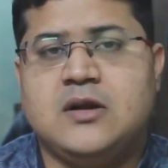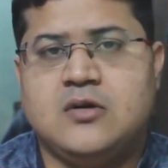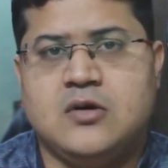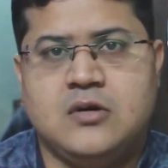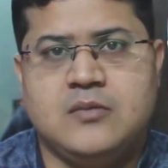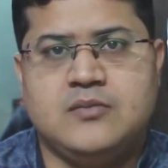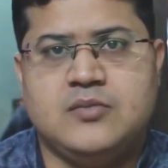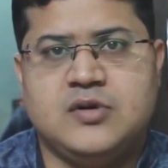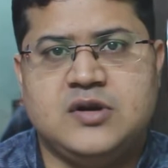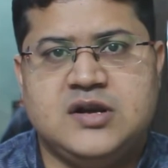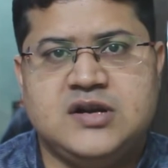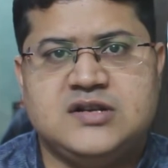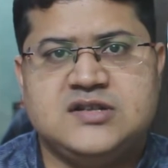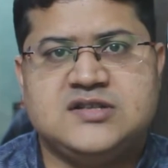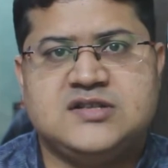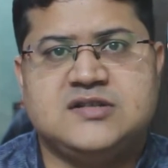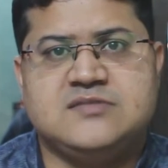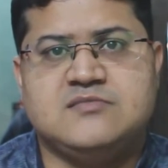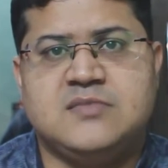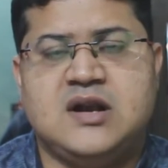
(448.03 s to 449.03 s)

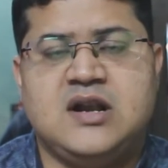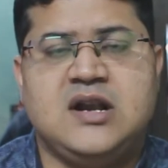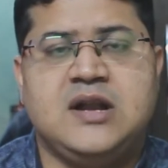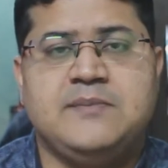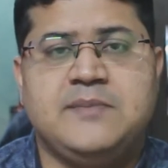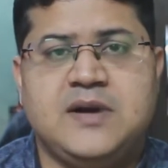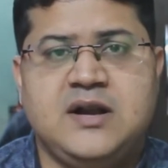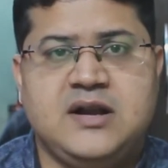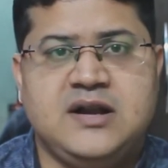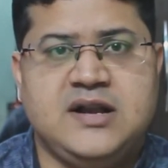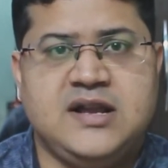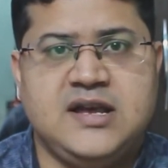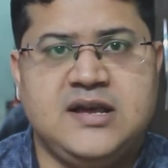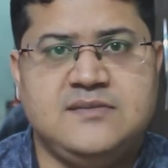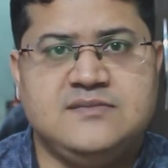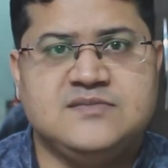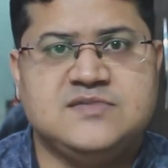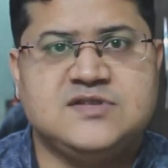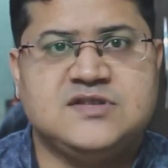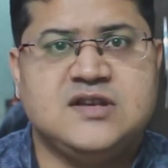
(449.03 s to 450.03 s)
components, multiple
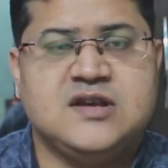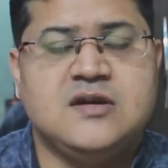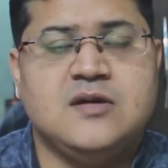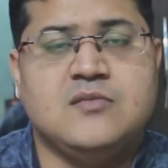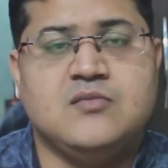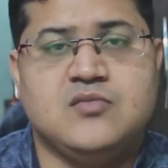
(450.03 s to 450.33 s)
teams,